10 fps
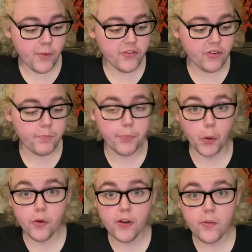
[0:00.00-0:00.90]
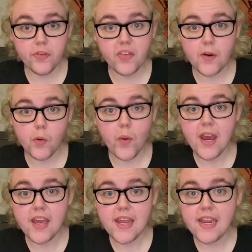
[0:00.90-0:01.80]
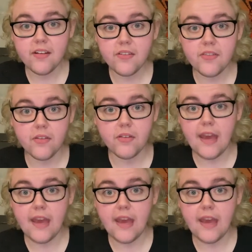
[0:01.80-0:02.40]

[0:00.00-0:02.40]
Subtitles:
just bulldozed their way into